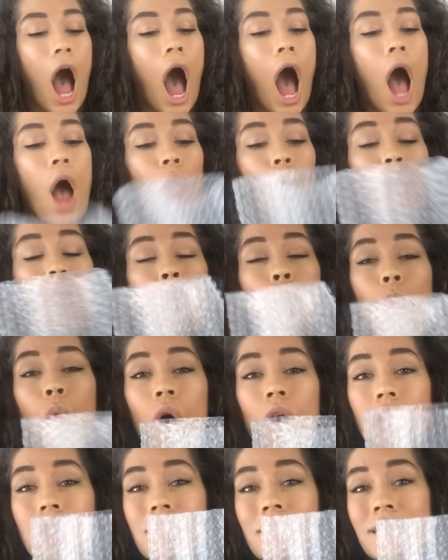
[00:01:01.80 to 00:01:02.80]
I
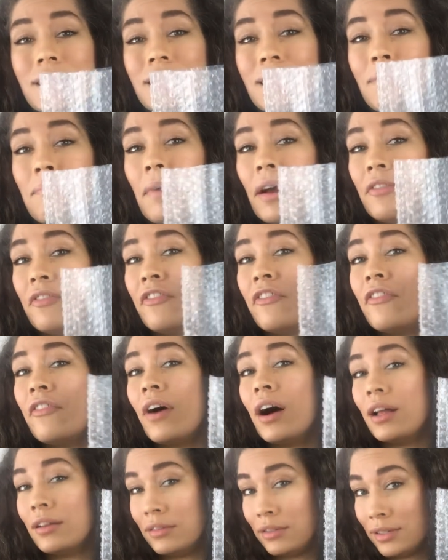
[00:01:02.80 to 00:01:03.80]
want to see my
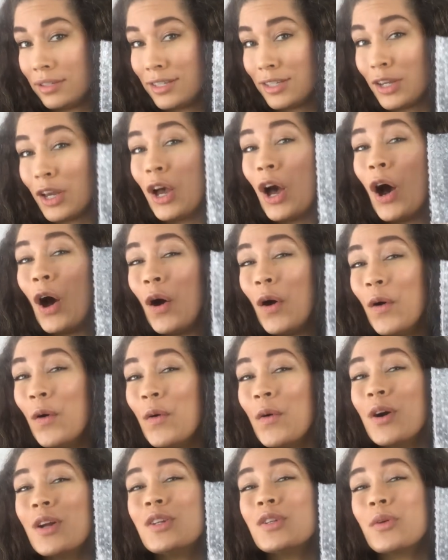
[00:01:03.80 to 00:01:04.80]
funds
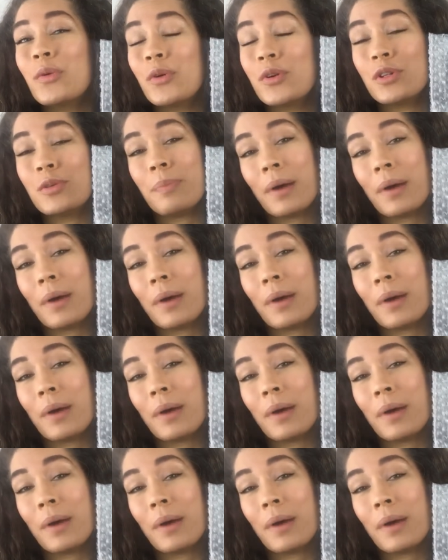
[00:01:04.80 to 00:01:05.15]
go towards